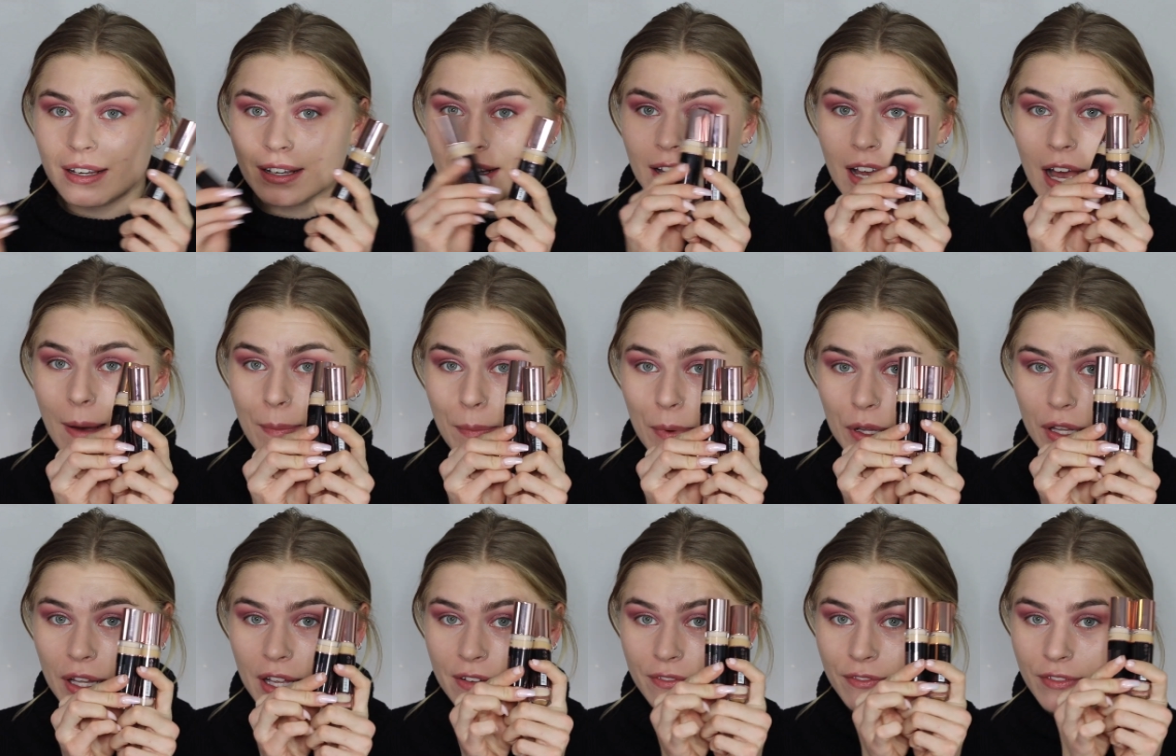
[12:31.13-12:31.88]

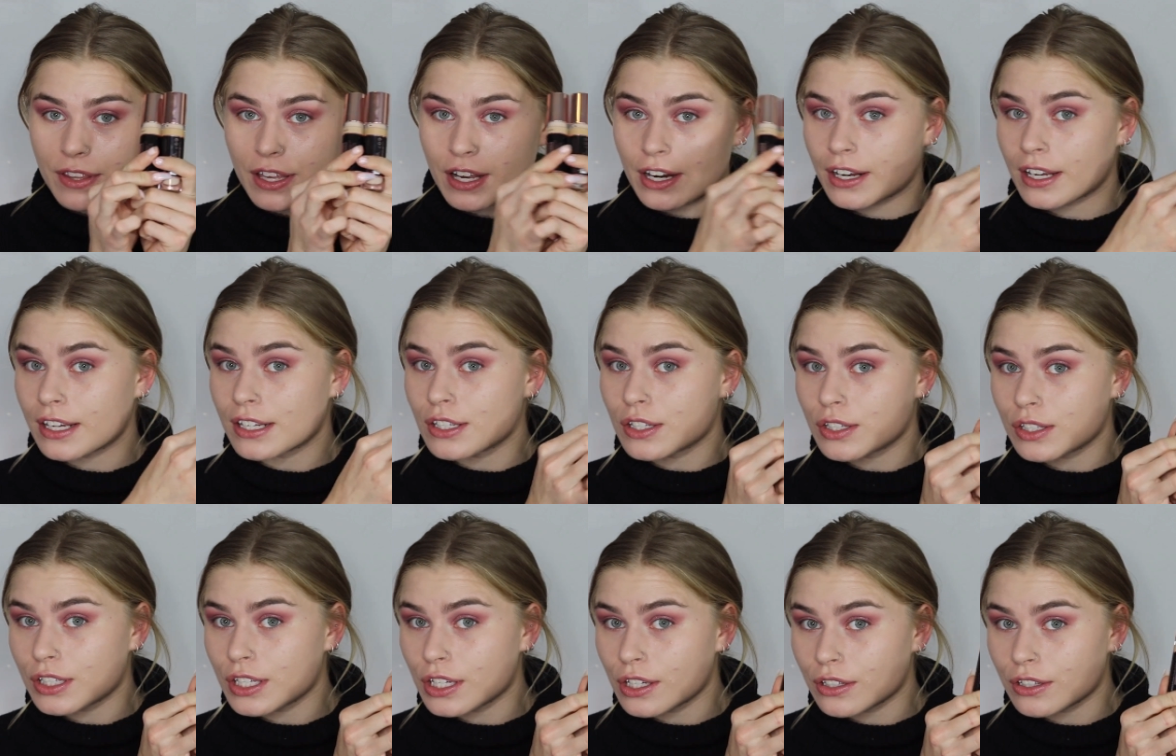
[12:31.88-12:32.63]
couple of their
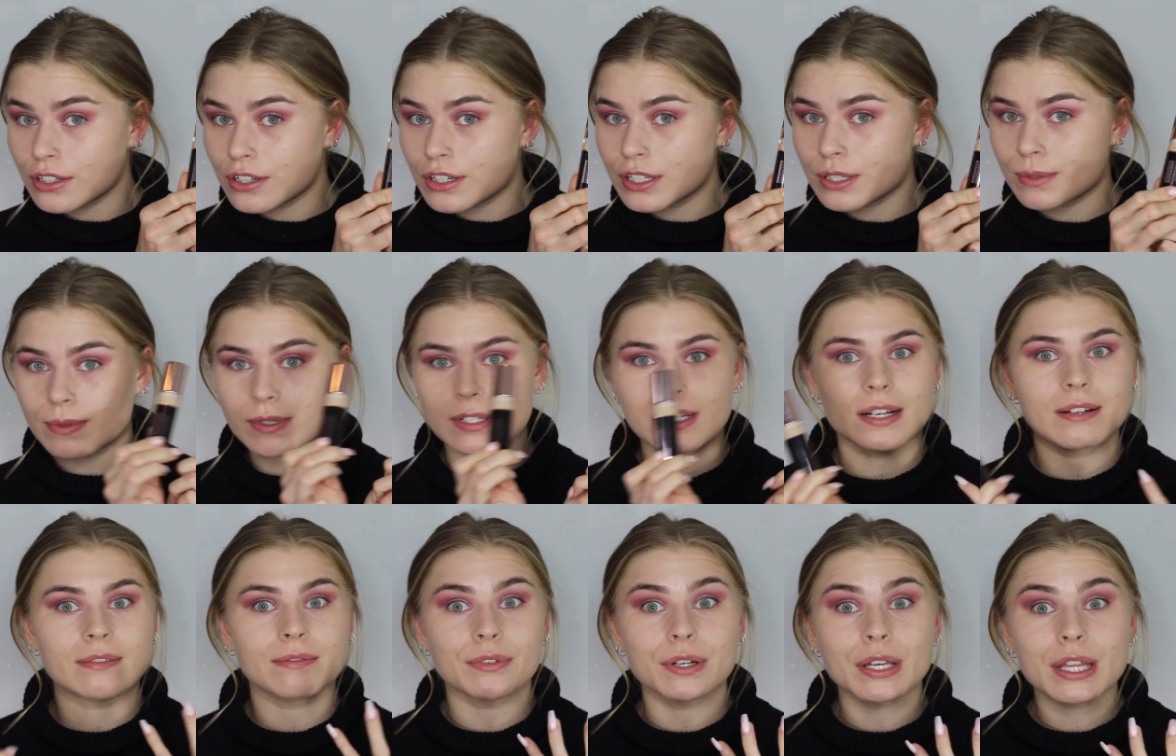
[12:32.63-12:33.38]
concealers, which
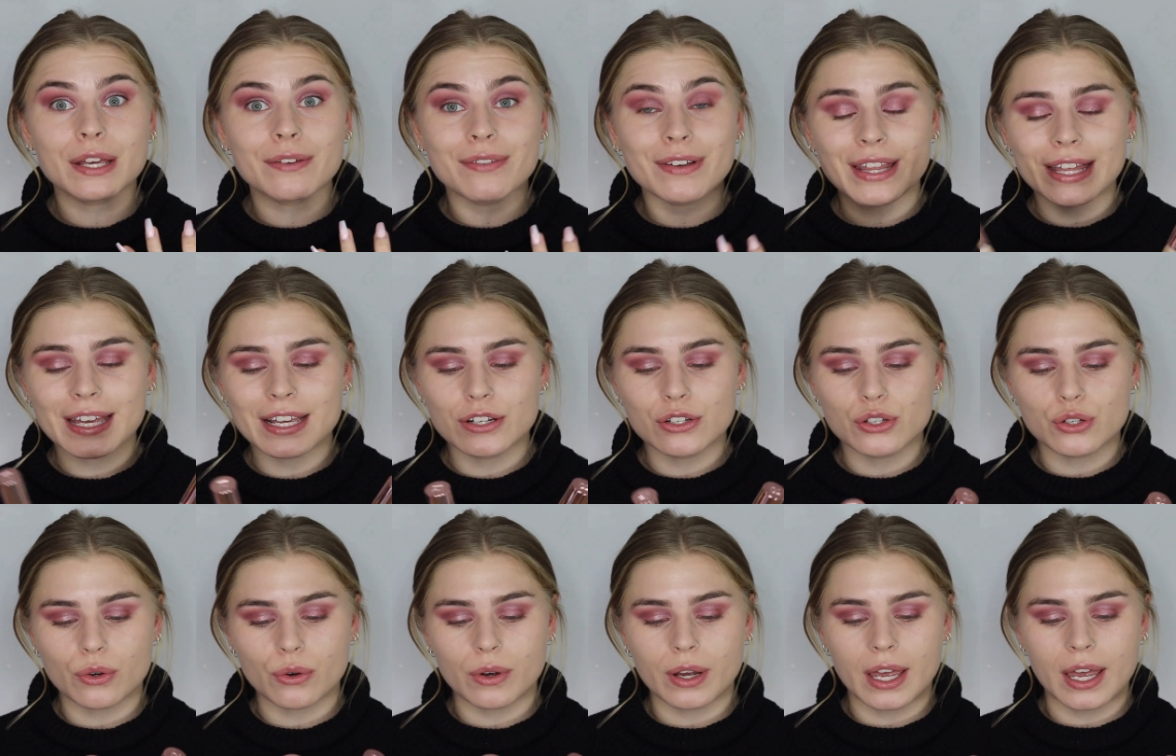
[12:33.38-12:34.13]
I really, really
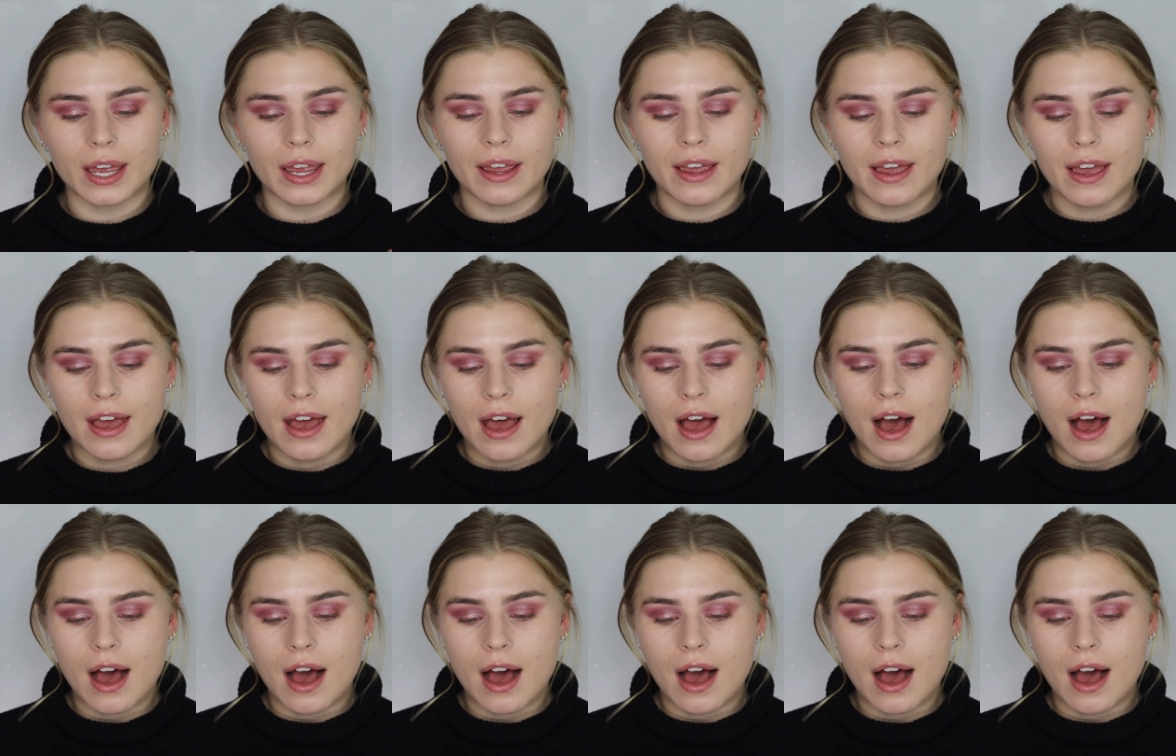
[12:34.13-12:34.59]
enjoy.